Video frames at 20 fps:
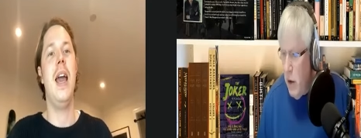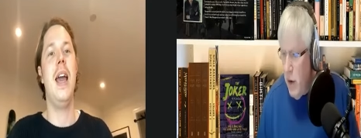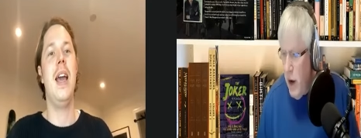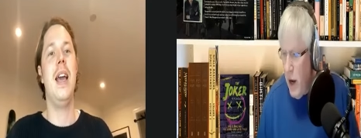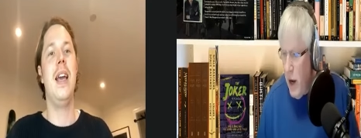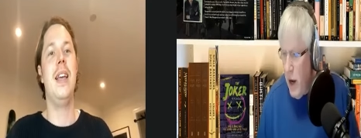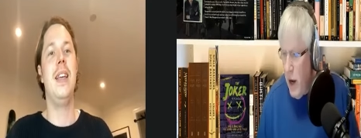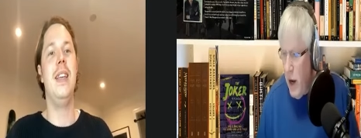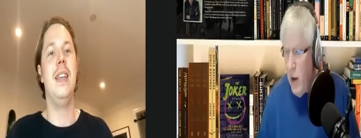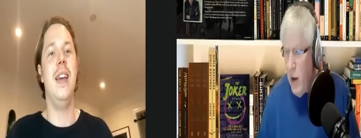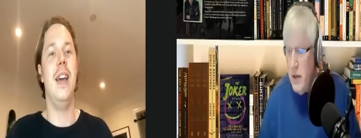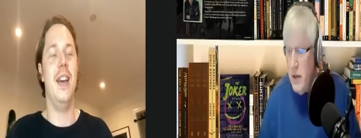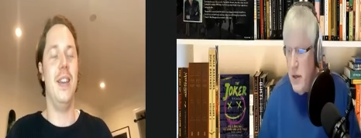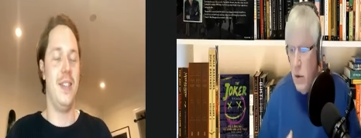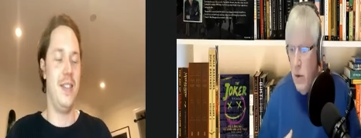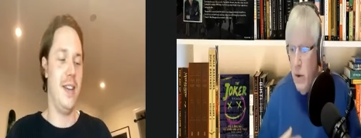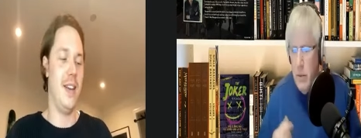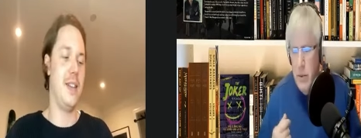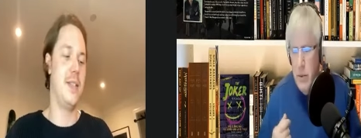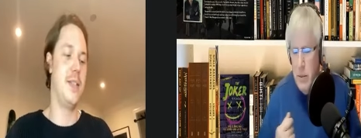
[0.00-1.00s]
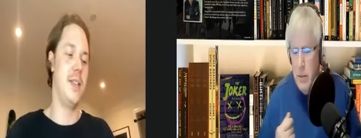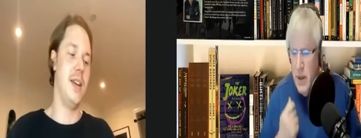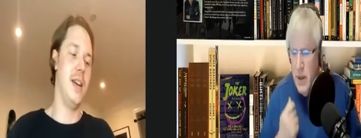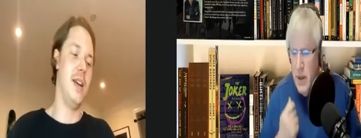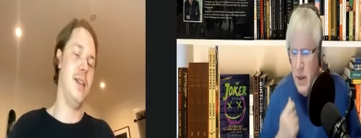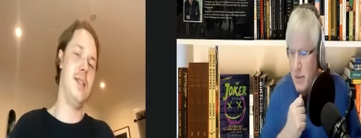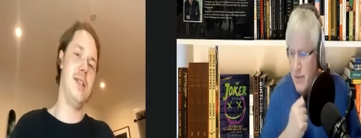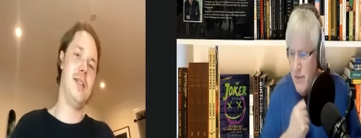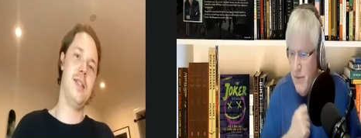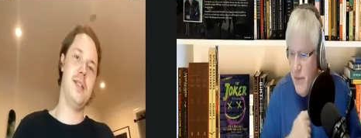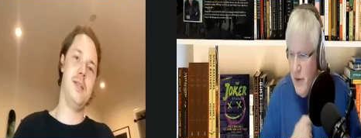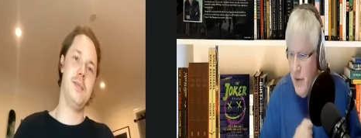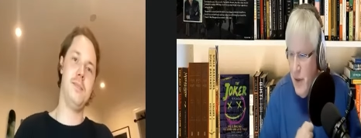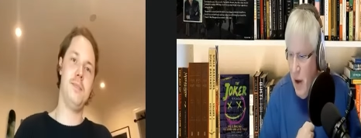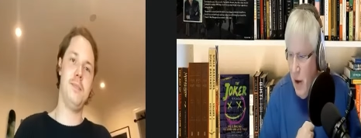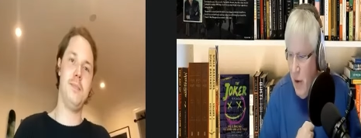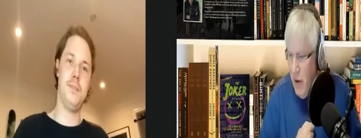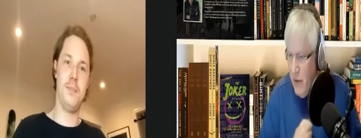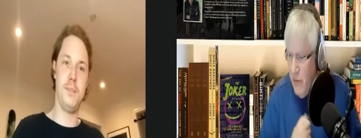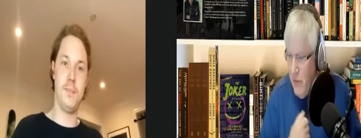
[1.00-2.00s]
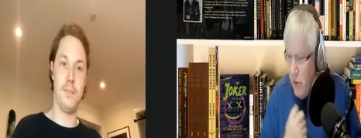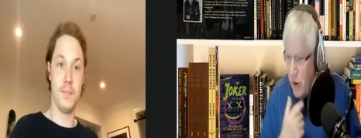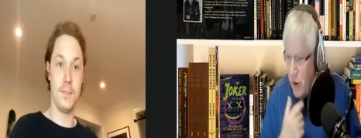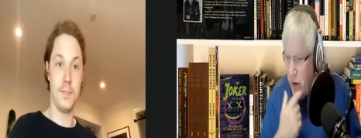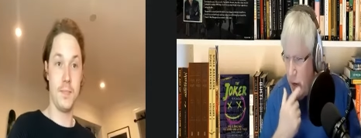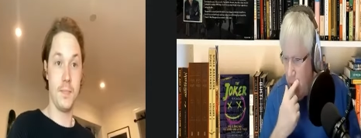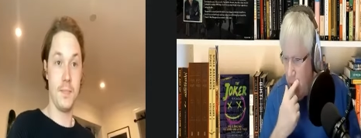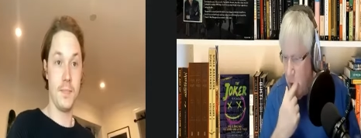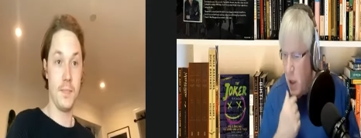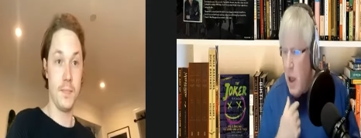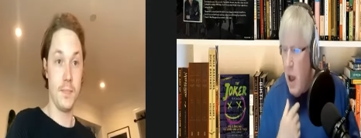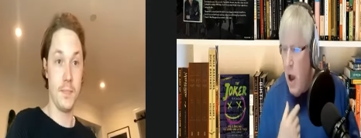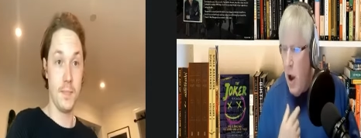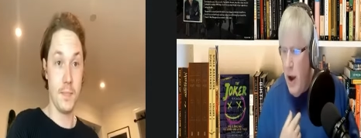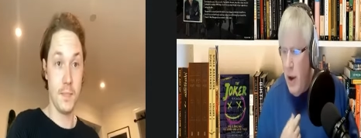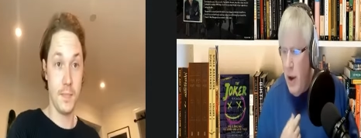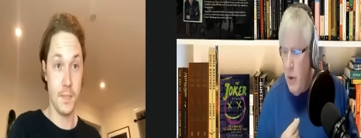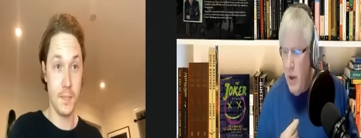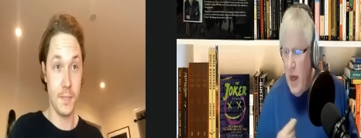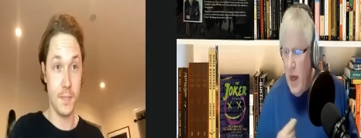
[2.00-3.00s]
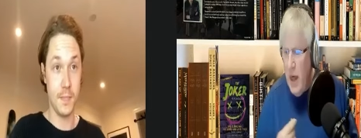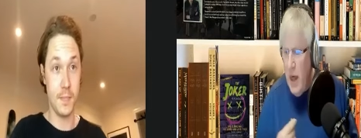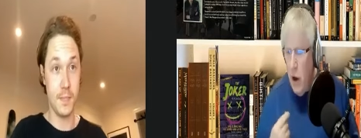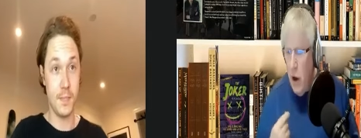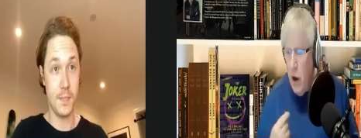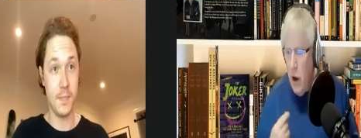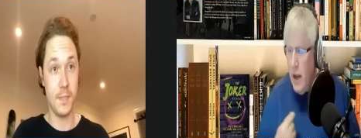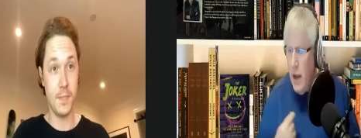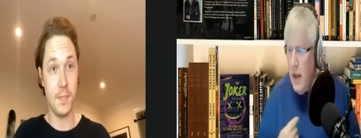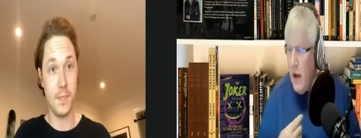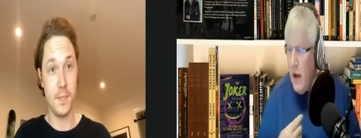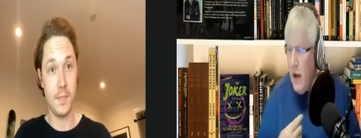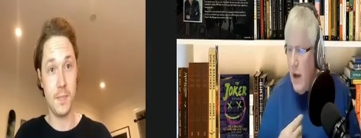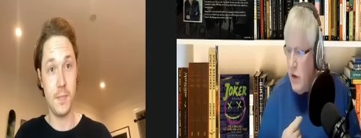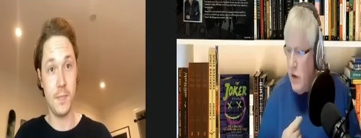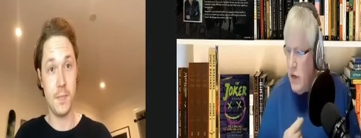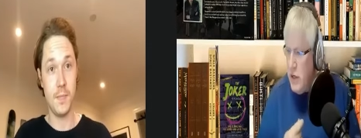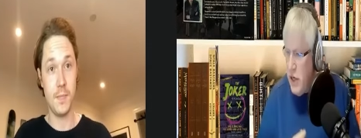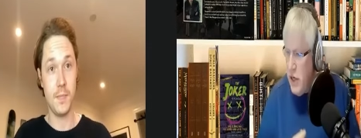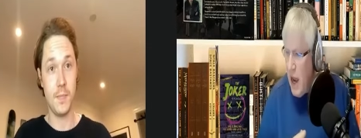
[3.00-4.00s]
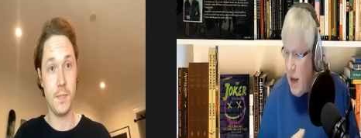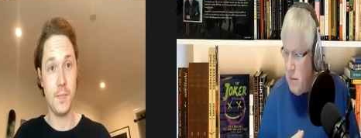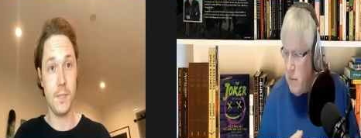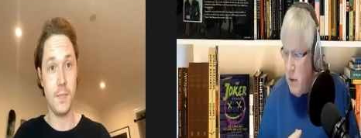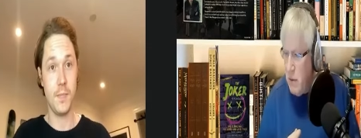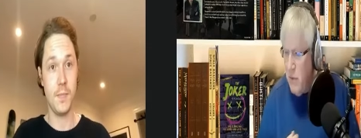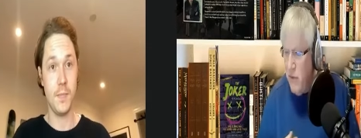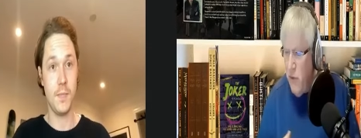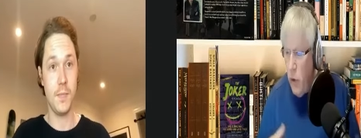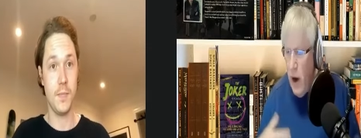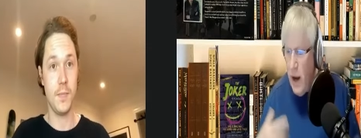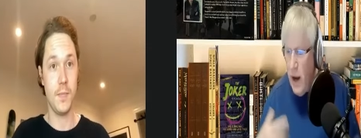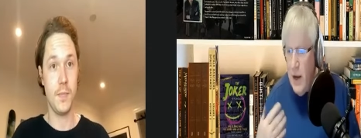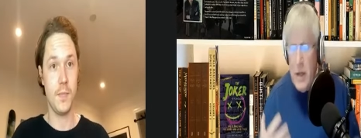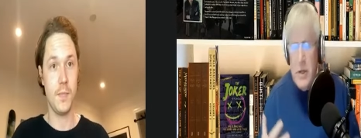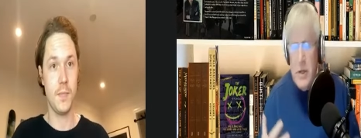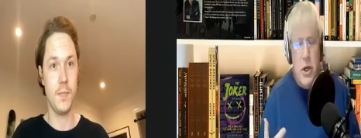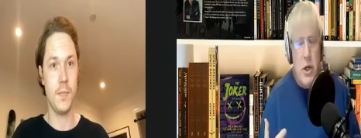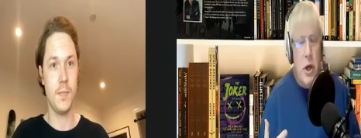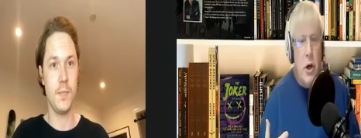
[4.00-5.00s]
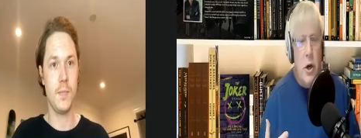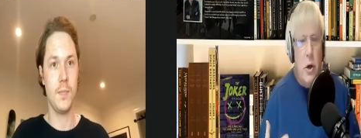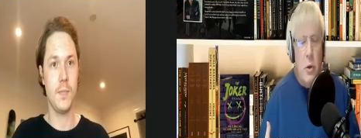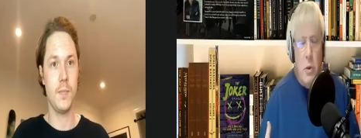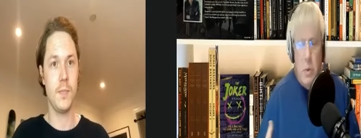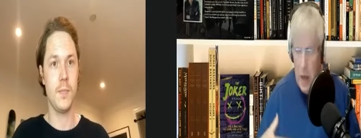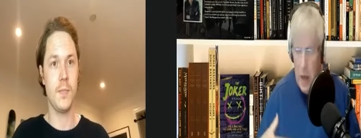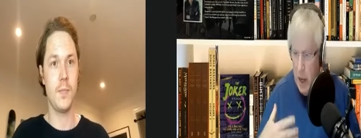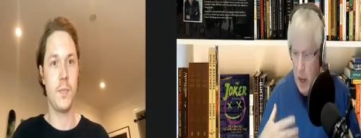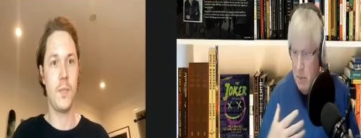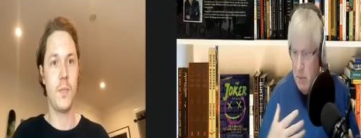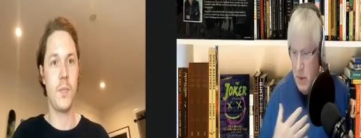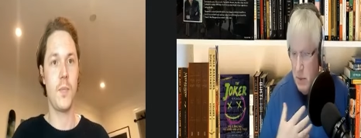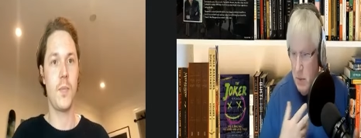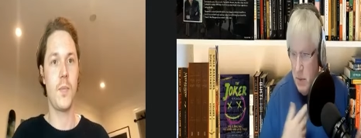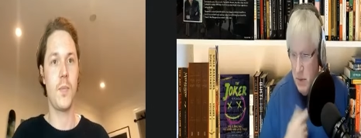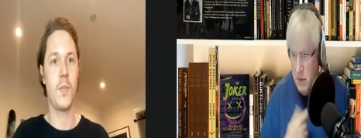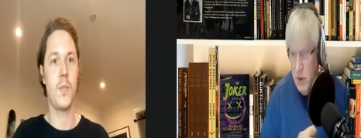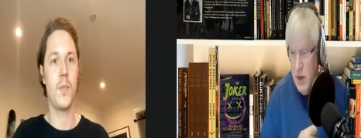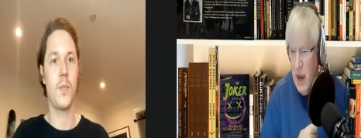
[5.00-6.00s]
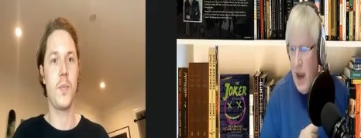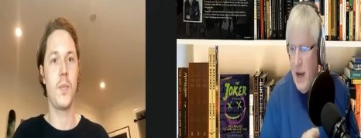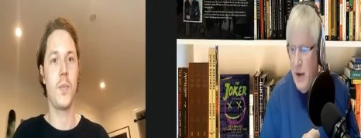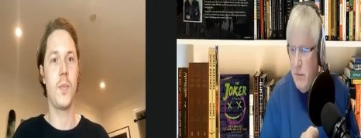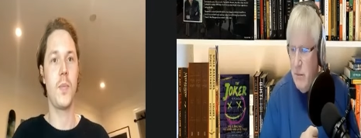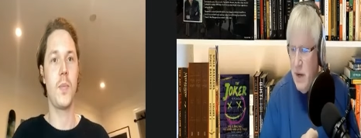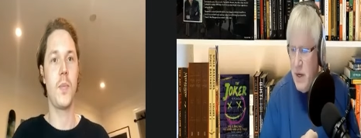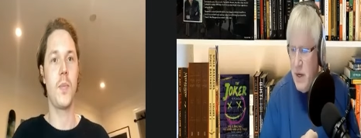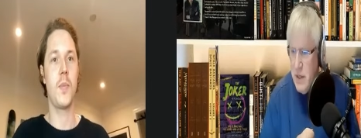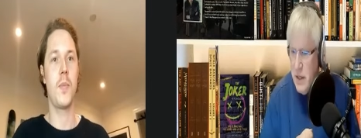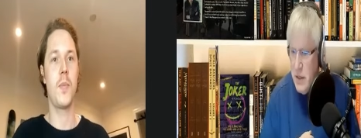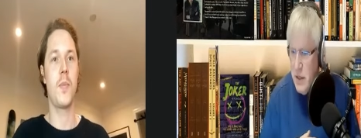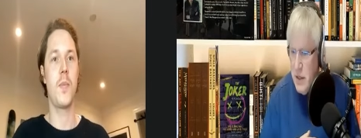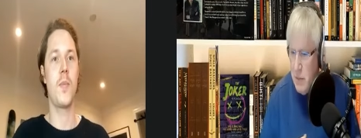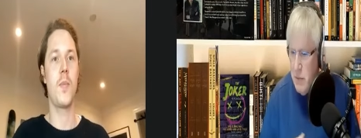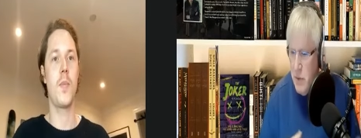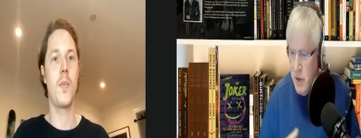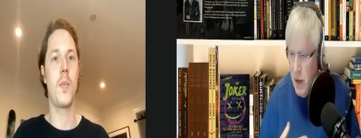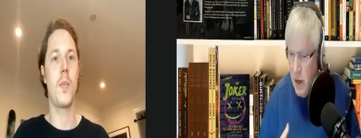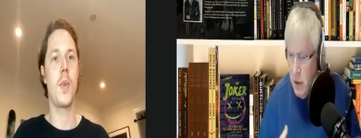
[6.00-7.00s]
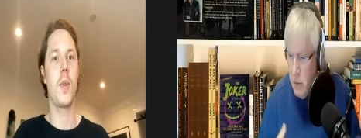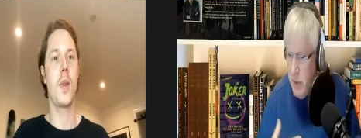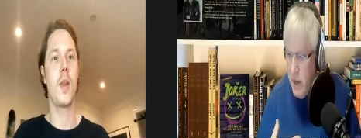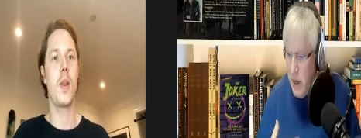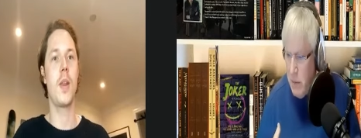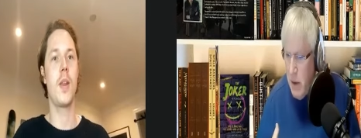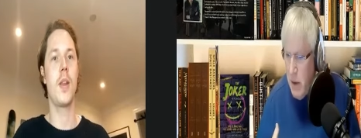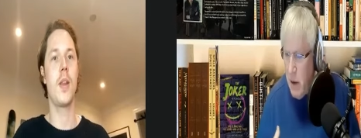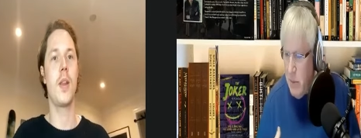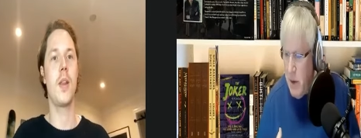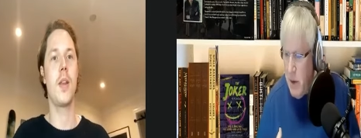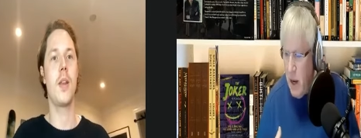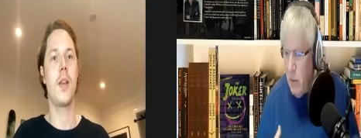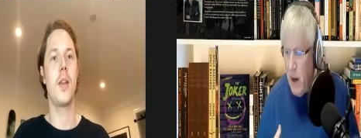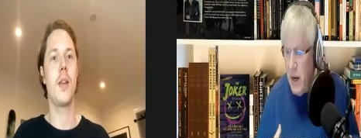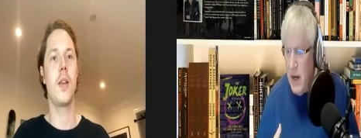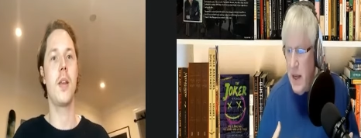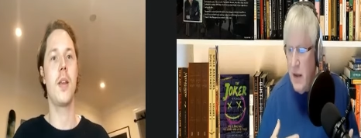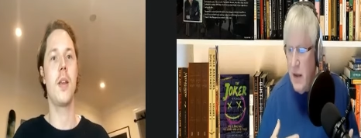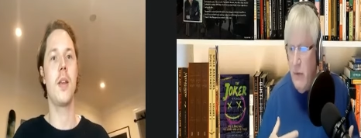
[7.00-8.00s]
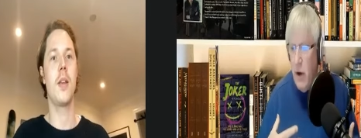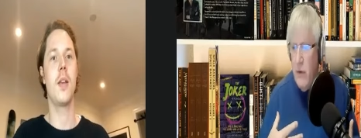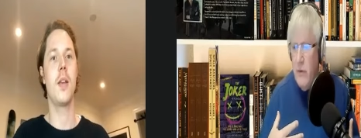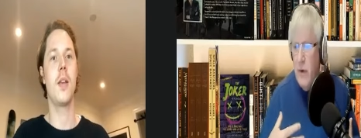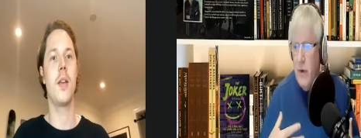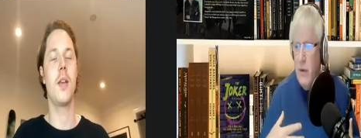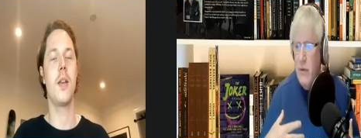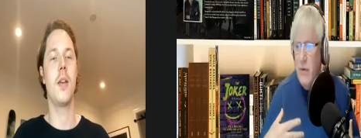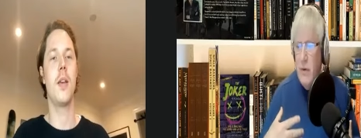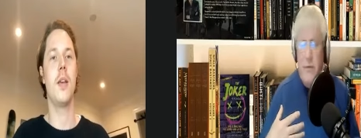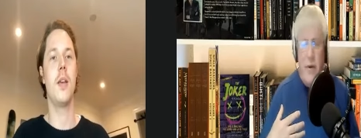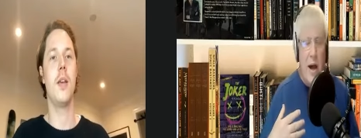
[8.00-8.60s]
Speaker 1: All right. Okay. Yes, so excellent. All right, very good. All right, well, that's all I got for you, Jack. But before I let you go, and you kind of mentioned something a little bit about, but I wanted to give our